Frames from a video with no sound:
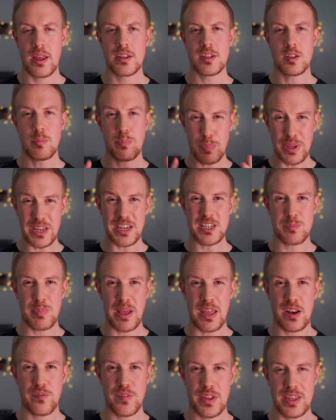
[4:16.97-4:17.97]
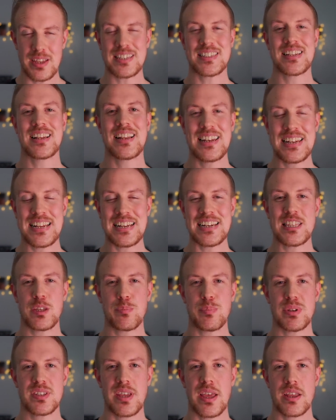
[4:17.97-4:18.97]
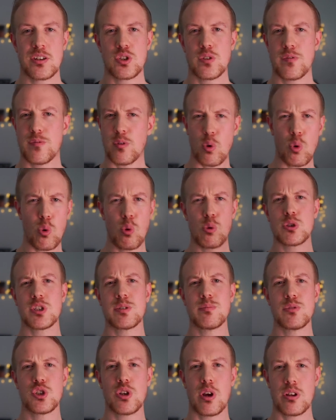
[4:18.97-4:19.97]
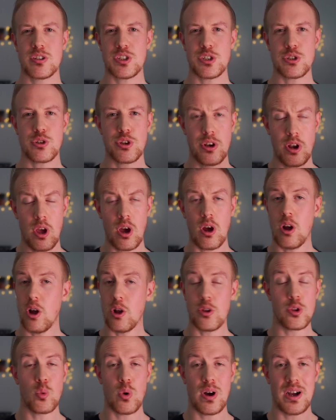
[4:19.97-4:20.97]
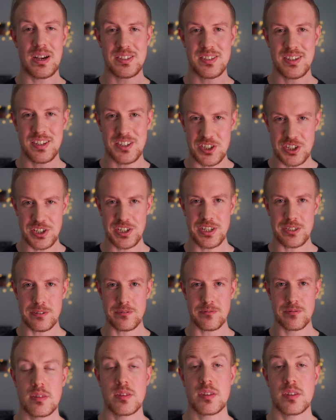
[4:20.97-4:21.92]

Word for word: The biggest benefit is clearly the potential for awesome shots you could not otherwise achieve.